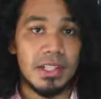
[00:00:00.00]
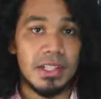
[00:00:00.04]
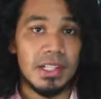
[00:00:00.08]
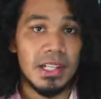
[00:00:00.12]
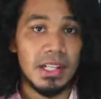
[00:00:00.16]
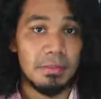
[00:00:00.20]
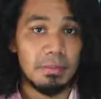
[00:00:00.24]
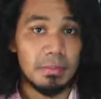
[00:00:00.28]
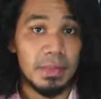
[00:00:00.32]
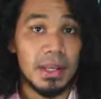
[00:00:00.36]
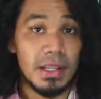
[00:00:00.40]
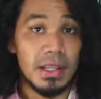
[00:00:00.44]

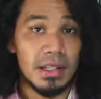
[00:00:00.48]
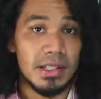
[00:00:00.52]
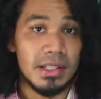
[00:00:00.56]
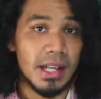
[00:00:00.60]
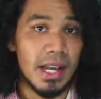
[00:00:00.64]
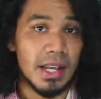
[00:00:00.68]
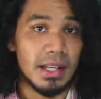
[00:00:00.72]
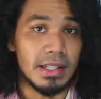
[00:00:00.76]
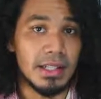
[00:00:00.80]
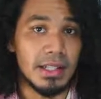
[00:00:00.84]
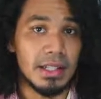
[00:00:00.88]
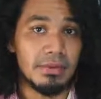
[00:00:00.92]
been
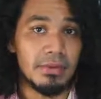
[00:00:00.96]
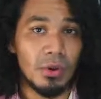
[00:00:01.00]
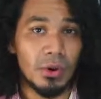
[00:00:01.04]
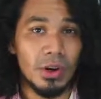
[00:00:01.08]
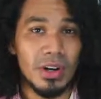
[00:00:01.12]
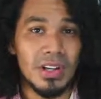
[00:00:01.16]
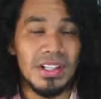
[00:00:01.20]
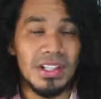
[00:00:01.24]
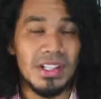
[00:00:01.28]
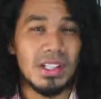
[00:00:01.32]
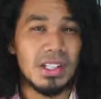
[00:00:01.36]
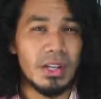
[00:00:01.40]
cited for
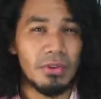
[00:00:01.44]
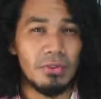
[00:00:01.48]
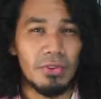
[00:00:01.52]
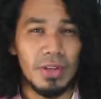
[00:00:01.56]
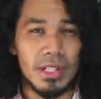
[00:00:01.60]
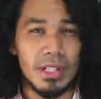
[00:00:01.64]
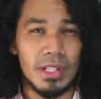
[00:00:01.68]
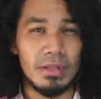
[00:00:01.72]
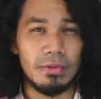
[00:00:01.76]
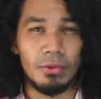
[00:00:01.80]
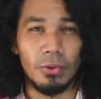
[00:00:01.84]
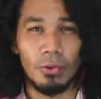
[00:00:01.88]
a
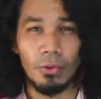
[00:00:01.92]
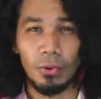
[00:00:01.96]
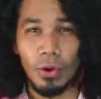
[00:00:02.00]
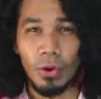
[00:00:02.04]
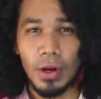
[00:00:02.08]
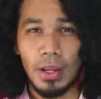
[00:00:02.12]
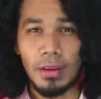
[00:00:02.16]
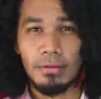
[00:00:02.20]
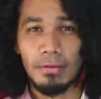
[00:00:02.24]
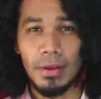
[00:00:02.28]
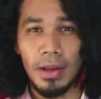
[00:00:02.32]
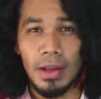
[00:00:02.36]
series of
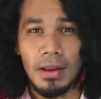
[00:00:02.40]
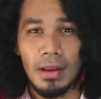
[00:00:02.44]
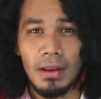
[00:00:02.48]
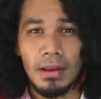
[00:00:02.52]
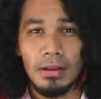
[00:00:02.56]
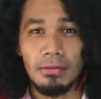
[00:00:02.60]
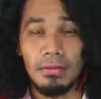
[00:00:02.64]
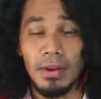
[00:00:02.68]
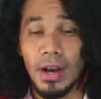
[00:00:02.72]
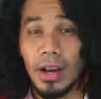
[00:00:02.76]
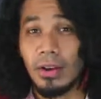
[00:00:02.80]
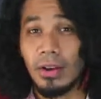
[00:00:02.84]
grave
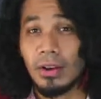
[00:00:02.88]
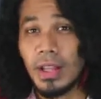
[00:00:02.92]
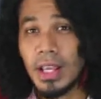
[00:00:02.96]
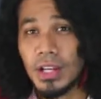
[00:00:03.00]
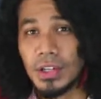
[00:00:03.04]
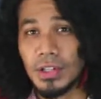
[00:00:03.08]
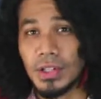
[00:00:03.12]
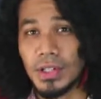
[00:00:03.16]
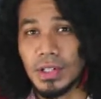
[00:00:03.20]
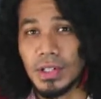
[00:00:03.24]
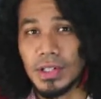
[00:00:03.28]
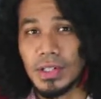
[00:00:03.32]

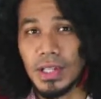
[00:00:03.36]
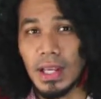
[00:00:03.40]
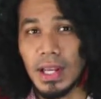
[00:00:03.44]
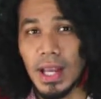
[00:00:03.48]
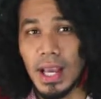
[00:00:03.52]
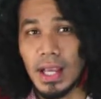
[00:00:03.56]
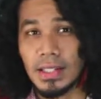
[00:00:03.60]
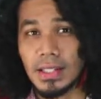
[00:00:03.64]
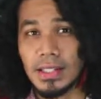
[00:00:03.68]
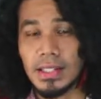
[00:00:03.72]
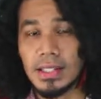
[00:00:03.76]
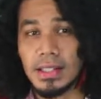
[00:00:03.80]
violations
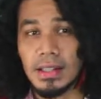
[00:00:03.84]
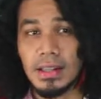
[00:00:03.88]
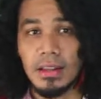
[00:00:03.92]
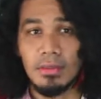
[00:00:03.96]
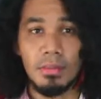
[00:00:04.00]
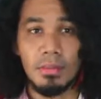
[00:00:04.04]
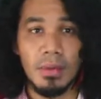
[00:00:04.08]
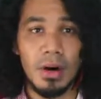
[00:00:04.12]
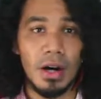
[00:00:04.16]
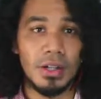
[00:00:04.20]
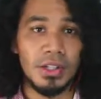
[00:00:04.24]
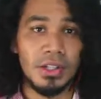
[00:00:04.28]
connected to the
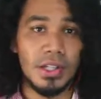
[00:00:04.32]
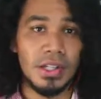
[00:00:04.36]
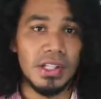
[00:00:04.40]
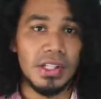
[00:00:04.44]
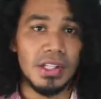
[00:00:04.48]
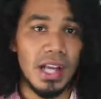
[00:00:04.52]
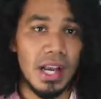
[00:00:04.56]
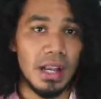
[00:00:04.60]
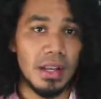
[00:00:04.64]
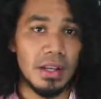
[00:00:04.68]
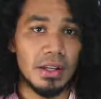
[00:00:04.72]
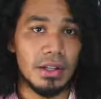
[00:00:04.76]
March
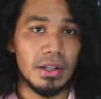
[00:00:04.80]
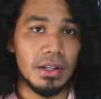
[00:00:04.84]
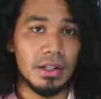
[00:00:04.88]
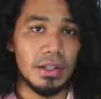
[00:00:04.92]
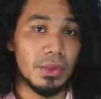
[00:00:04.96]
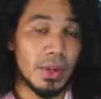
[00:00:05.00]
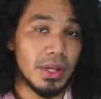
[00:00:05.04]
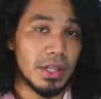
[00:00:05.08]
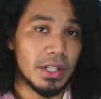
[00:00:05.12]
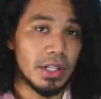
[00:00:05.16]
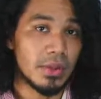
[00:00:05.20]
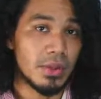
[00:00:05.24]
2nd,
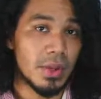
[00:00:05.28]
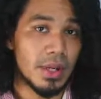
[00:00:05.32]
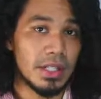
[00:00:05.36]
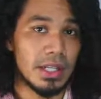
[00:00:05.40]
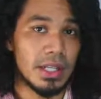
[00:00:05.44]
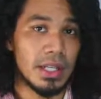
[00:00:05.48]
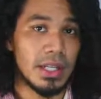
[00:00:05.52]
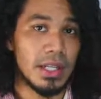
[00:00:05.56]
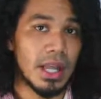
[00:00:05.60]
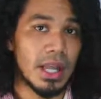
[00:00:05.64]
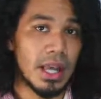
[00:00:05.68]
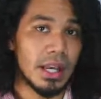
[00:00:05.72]

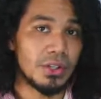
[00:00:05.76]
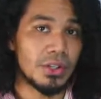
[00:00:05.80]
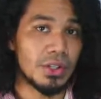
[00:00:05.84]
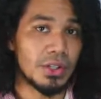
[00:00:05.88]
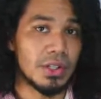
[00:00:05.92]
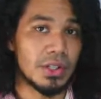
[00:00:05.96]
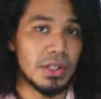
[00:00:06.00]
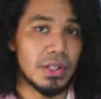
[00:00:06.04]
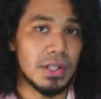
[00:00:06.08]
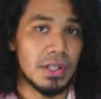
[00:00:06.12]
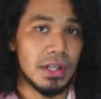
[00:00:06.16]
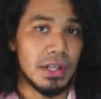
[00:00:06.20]
2020
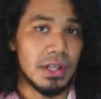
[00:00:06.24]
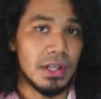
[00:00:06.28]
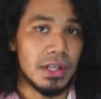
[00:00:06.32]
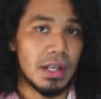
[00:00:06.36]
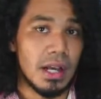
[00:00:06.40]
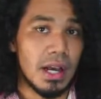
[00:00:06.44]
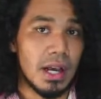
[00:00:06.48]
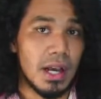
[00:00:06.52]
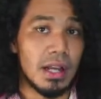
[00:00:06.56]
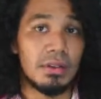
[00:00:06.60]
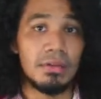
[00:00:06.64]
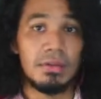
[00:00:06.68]
elections,
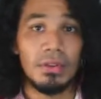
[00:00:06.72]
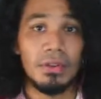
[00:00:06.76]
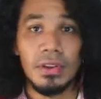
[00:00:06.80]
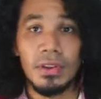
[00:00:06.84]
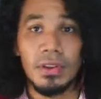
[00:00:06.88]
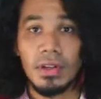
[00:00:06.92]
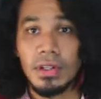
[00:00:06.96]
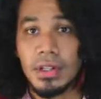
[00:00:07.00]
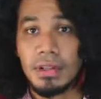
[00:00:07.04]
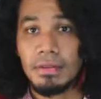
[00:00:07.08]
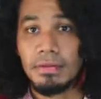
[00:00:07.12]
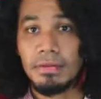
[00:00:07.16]
and for
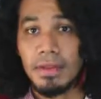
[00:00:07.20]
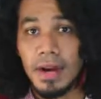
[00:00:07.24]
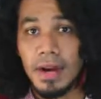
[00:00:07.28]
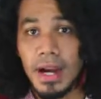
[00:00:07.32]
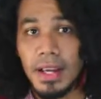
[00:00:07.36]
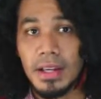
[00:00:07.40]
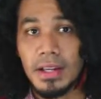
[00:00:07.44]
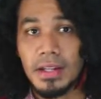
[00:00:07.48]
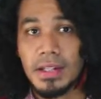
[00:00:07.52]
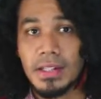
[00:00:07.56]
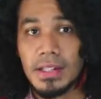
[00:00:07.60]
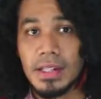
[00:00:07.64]
their
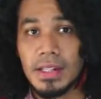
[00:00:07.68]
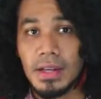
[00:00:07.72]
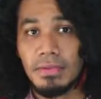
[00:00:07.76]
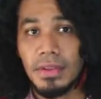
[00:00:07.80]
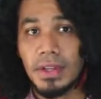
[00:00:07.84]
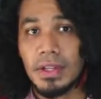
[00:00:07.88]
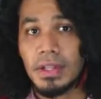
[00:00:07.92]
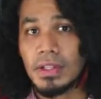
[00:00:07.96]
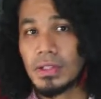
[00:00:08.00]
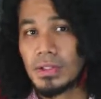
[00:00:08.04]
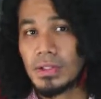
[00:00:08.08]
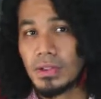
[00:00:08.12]
defiance of
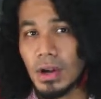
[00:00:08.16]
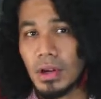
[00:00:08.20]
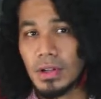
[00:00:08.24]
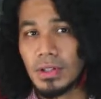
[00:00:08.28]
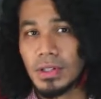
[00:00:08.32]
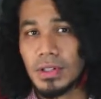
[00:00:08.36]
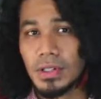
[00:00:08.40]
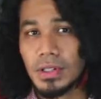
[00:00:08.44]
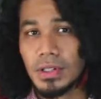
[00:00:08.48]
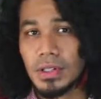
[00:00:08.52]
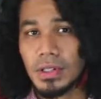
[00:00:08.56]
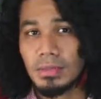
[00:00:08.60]
the
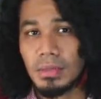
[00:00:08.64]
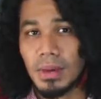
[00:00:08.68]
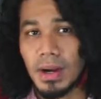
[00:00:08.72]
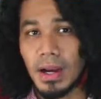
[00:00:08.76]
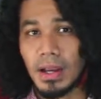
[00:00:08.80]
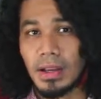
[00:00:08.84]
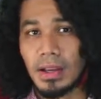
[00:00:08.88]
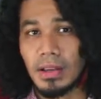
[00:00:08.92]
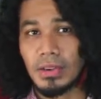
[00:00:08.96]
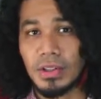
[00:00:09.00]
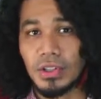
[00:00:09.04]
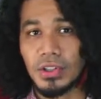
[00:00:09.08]
instructions
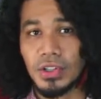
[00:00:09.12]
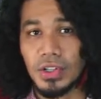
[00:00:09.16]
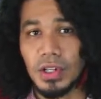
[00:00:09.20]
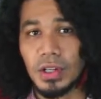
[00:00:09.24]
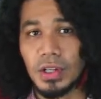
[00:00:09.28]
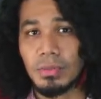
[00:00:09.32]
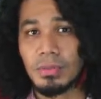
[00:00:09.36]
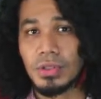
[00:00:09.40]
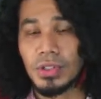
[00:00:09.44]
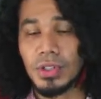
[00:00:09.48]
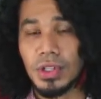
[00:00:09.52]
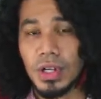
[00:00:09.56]
by the
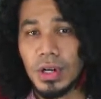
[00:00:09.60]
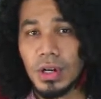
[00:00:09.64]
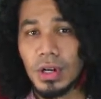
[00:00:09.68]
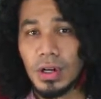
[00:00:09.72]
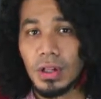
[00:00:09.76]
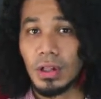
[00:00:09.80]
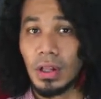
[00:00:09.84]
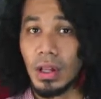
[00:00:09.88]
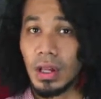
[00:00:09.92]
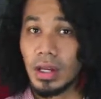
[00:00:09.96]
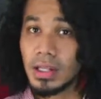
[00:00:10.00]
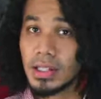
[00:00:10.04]
GECOM chair,
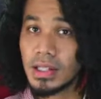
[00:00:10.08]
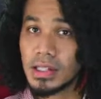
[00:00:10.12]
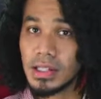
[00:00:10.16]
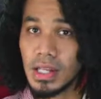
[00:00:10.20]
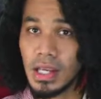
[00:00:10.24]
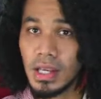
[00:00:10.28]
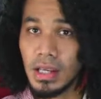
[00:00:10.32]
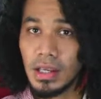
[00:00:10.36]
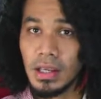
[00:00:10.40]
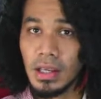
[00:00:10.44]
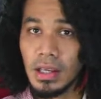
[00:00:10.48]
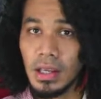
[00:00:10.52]
Claudette
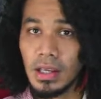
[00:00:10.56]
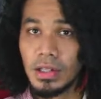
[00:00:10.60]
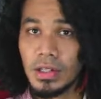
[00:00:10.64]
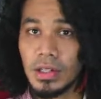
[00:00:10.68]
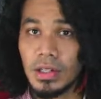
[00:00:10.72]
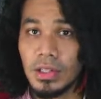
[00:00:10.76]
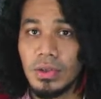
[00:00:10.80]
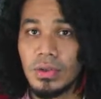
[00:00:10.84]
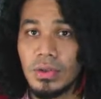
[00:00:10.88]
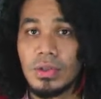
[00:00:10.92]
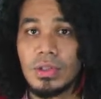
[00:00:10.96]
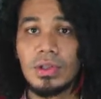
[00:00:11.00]
Singh, to
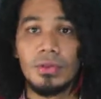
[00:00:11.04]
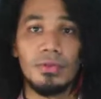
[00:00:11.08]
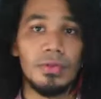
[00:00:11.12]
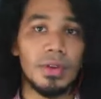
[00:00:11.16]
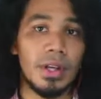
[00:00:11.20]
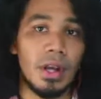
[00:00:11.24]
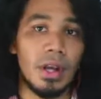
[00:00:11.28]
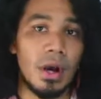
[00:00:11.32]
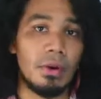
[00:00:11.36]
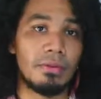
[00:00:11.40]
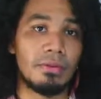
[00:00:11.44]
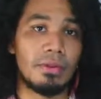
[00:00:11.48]
use the
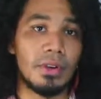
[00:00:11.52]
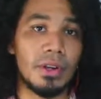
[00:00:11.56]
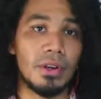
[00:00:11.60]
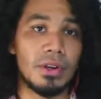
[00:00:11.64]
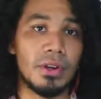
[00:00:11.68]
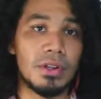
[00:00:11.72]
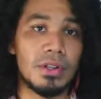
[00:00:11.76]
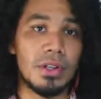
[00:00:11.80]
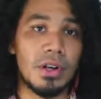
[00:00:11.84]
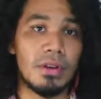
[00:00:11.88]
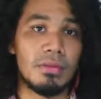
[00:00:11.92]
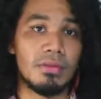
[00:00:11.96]
recount
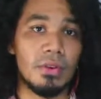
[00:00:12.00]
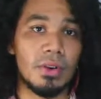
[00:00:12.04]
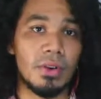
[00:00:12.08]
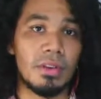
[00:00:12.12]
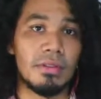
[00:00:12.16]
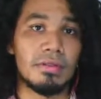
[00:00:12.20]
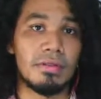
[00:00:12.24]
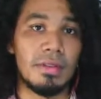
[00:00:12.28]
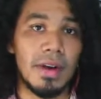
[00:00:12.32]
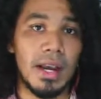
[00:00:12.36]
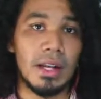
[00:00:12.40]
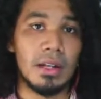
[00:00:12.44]
figures for the
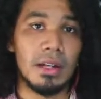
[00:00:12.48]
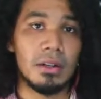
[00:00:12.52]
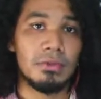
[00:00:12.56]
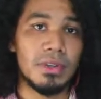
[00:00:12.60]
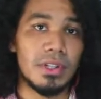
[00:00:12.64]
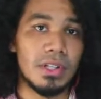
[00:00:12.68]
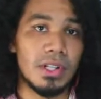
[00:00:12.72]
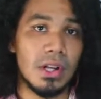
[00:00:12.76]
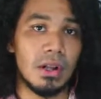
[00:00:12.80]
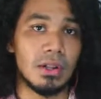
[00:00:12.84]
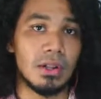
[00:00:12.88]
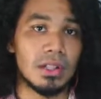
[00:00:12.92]
final
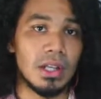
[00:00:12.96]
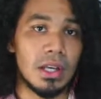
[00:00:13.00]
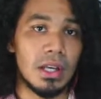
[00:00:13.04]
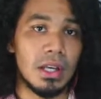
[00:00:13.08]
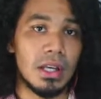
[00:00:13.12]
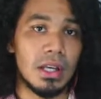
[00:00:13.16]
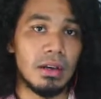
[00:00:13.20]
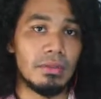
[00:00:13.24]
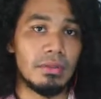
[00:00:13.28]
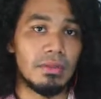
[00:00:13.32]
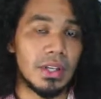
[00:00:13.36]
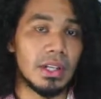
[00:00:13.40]
result
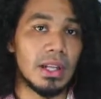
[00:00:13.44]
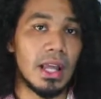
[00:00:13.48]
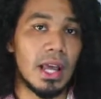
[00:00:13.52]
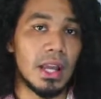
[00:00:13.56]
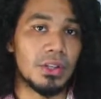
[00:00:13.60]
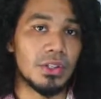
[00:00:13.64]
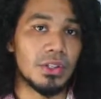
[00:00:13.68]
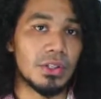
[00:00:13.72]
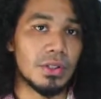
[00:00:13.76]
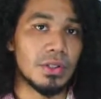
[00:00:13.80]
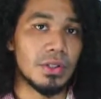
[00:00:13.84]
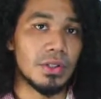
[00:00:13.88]
of the
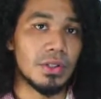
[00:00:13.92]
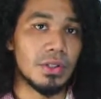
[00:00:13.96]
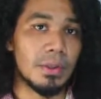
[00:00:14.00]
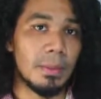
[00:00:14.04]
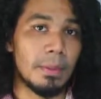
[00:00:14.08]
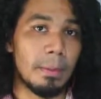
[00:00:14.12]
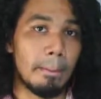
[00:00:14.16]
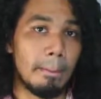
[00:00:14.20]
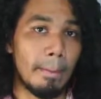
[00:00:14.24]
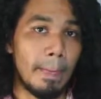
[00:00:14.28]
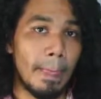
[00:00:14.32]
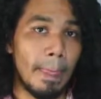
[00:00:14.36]
elections.
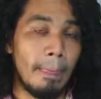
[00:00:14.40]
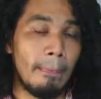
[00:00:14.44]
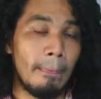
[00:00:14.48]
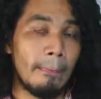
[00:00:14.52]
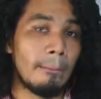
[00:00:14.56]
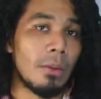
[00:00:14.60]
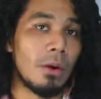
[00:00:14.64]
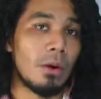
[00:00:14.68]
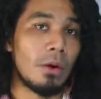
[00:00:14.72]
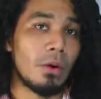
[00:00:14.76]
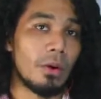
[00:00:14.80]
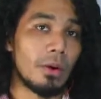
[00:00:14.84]

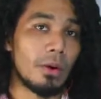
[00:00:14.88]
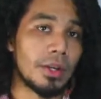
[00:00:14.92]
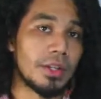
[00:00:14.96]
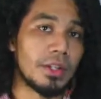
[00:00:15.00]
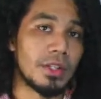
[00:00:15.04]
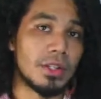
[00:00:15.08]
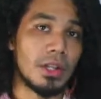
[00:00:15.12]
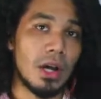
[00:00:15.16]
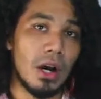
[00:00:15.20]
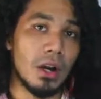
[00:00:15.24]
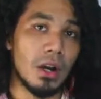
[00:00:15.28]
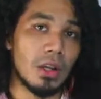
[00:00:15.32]
According
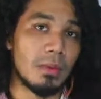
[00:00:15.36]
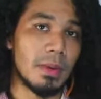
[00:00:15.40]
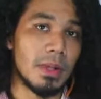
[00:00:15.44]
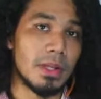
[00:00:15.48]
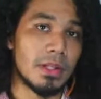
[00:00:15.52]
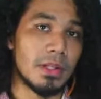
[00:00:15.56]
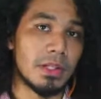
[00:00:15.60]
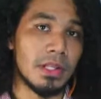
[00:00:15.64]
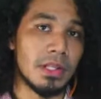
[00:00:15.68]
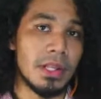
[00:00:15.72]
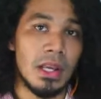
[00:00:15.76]
to documents,